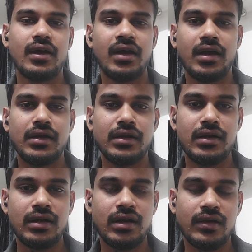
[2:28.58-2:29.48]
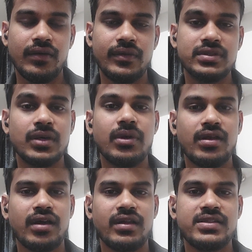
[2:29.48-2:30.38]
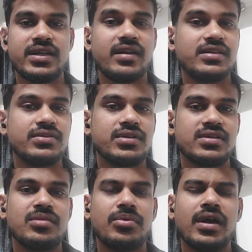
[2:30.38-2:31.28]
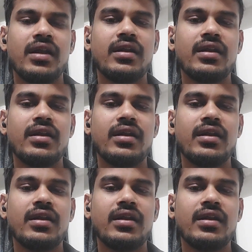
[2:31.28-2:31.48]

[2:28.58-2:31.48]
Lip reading: and the server on the other side receives a SYN packet